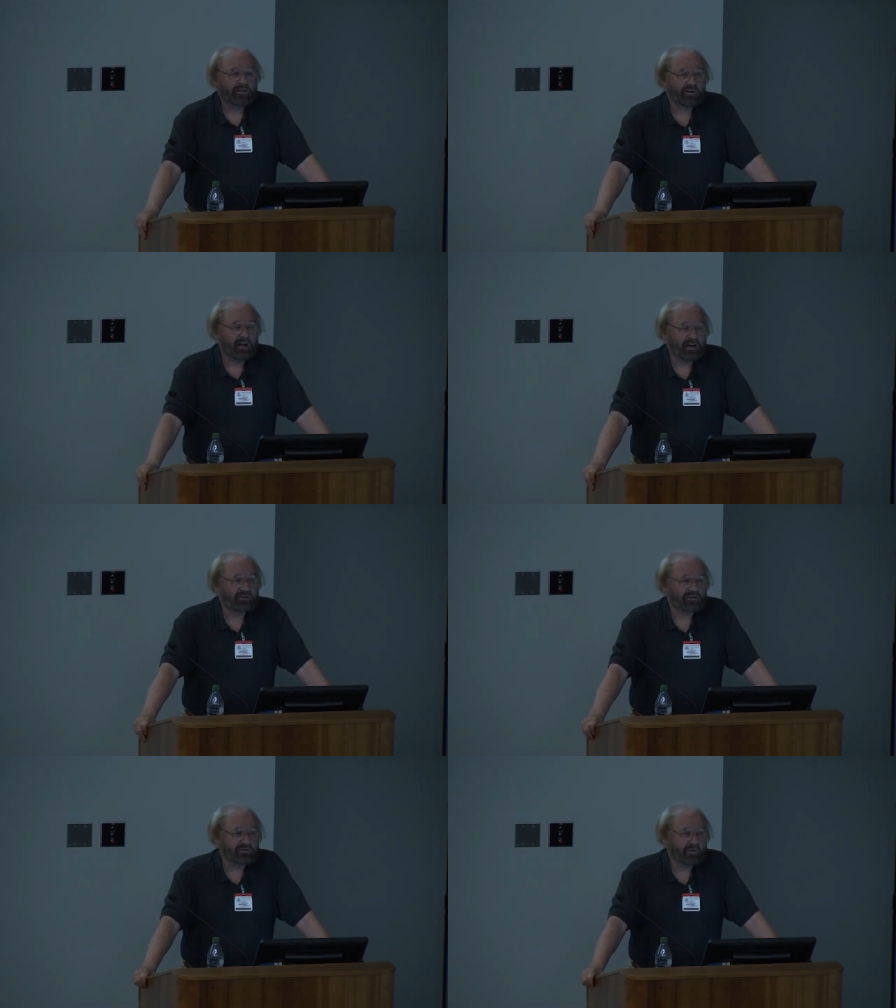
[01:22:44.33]
The
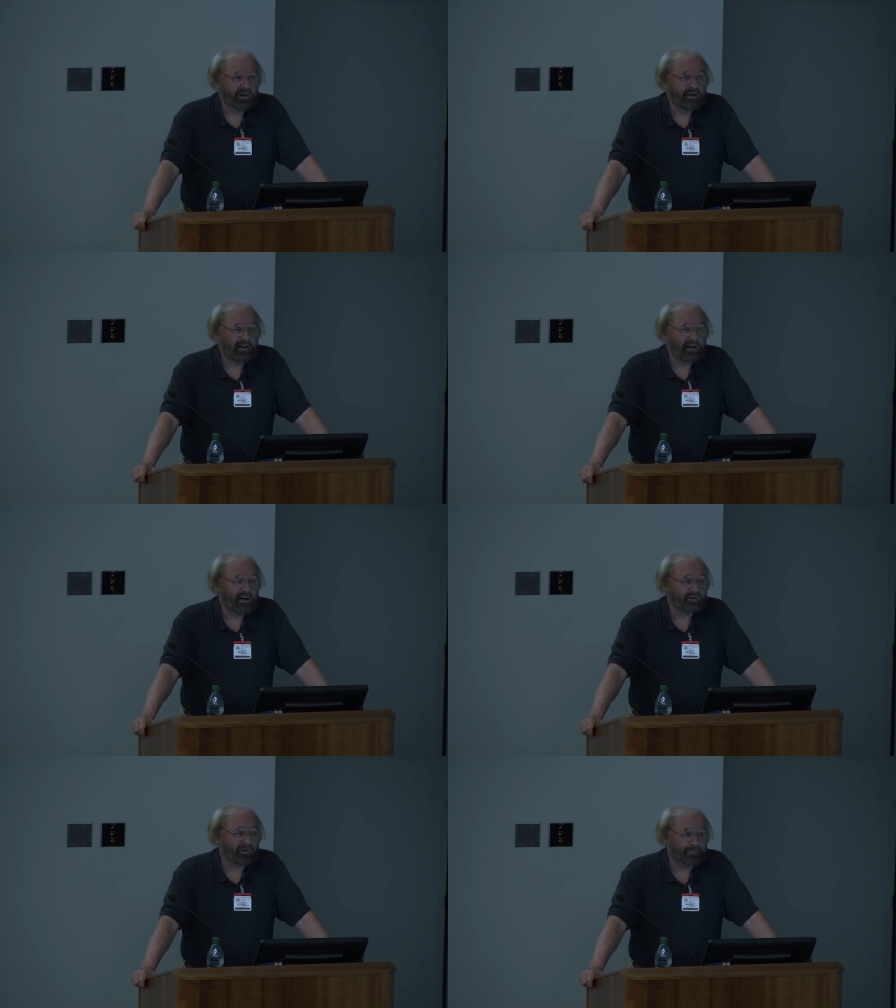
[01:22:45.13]
agents were then getting
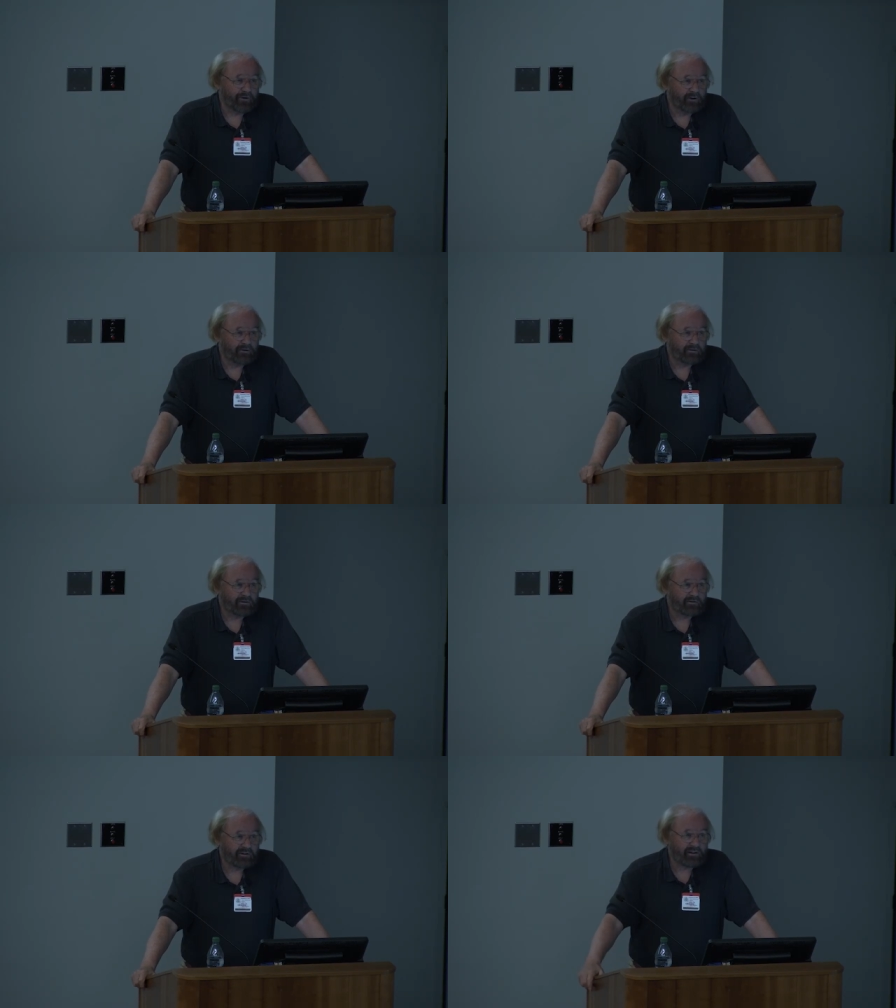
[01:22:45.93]
out in the field,
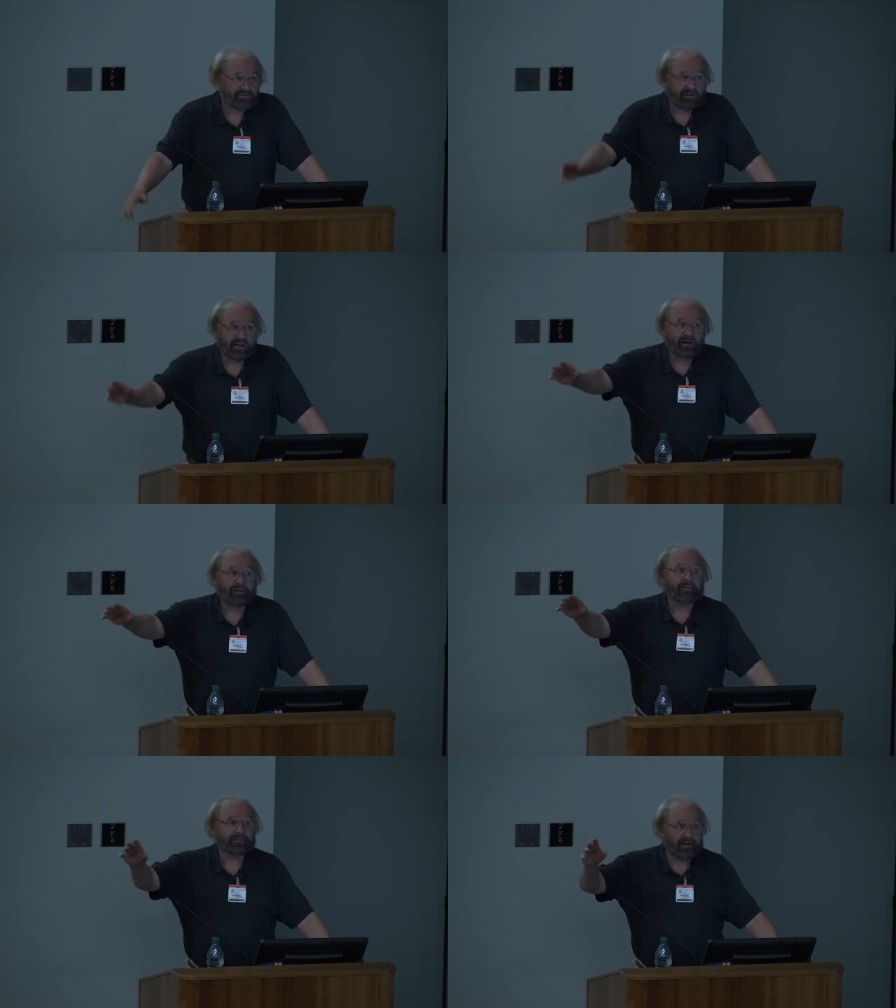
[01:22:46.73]
so they're sitting
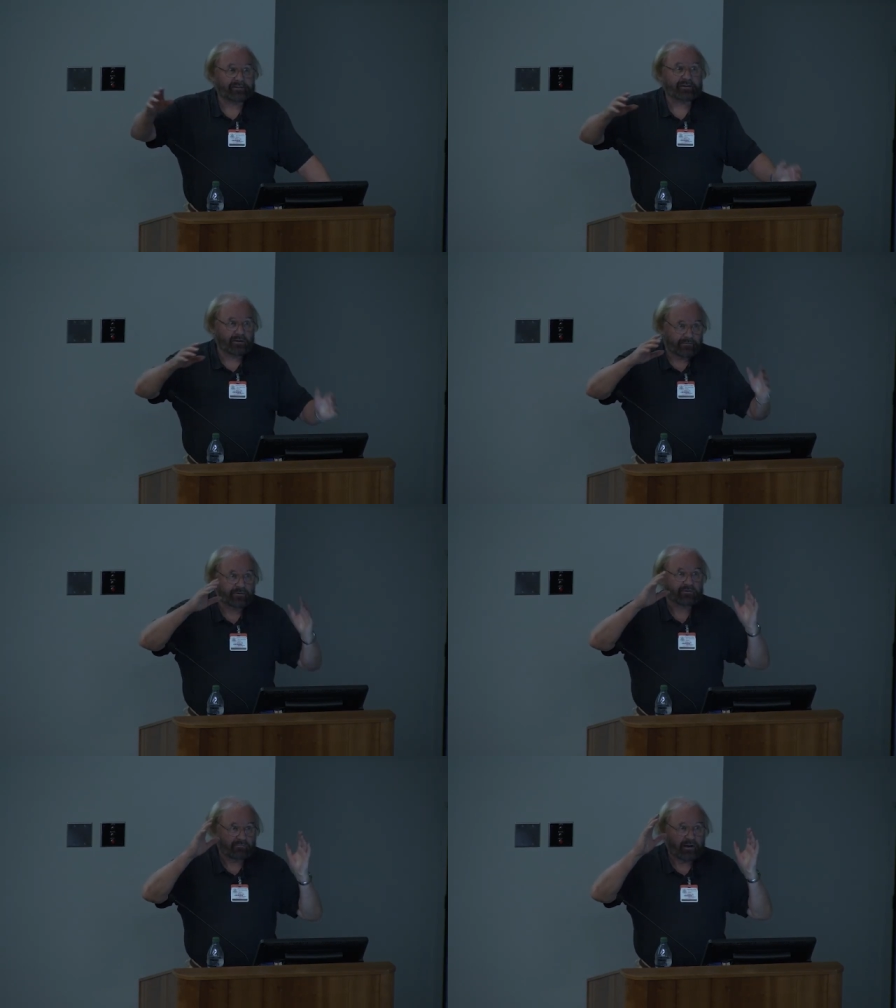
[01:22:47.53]
out in the desert
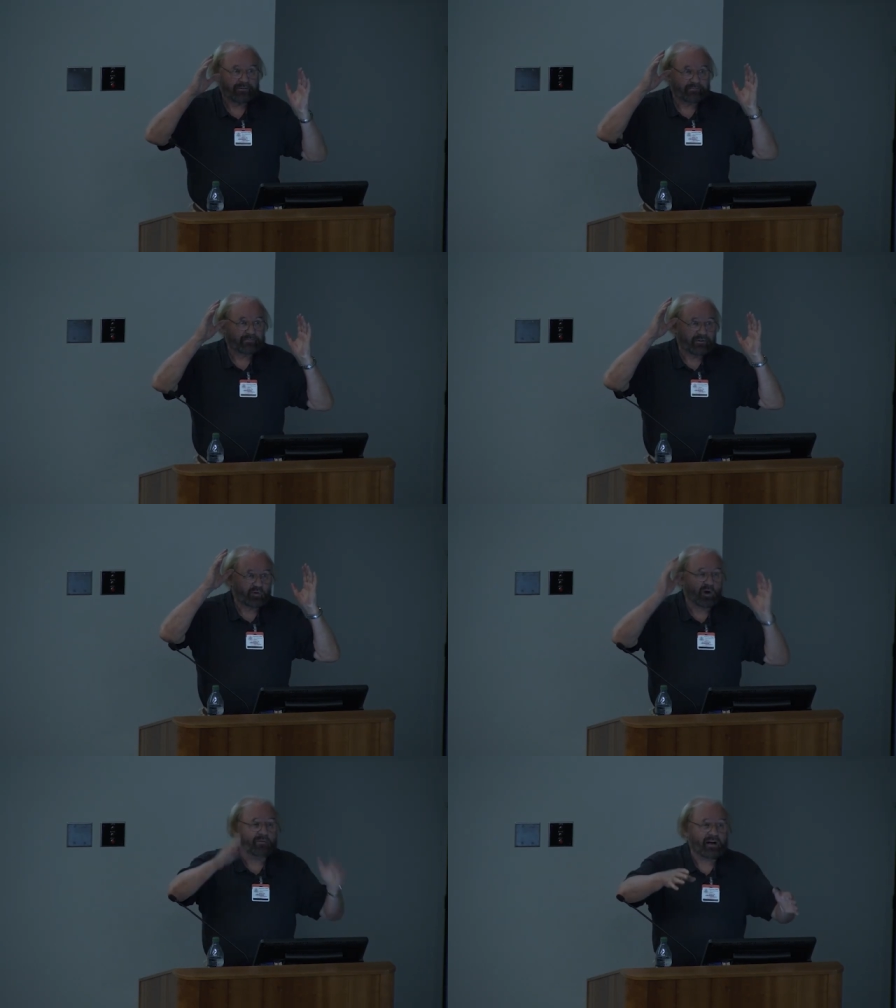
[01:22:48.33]
for uh,
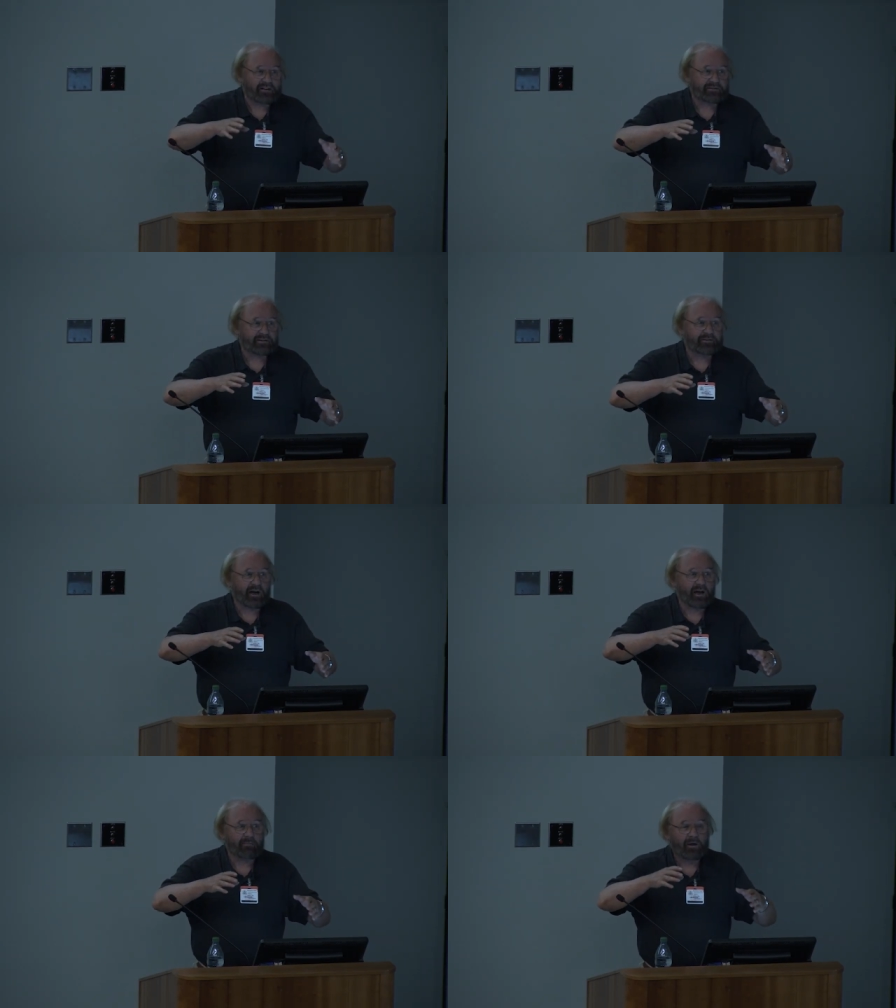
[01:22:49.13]
12 hours at a
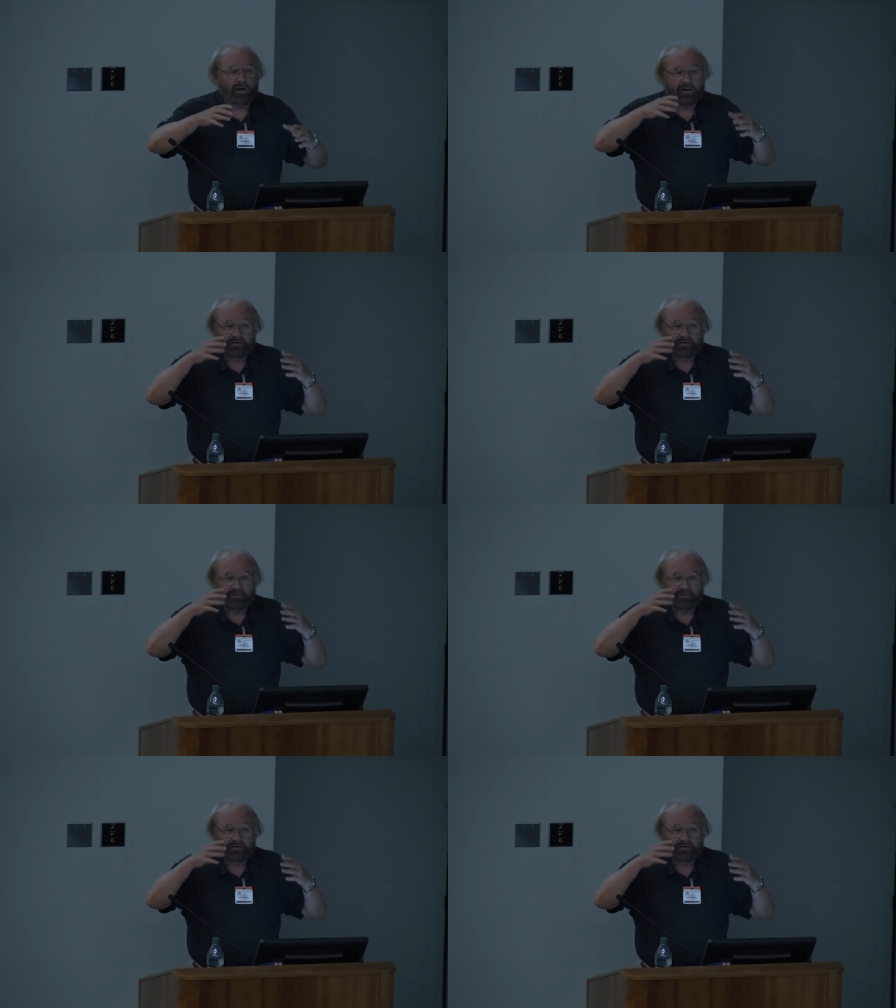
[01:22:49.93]
time,